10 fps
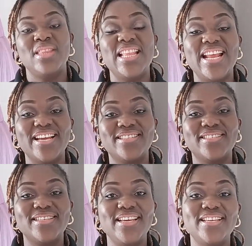
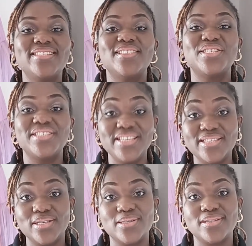Next is the
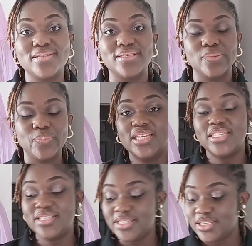scissors.
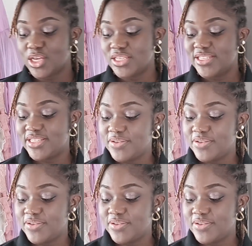The scissors is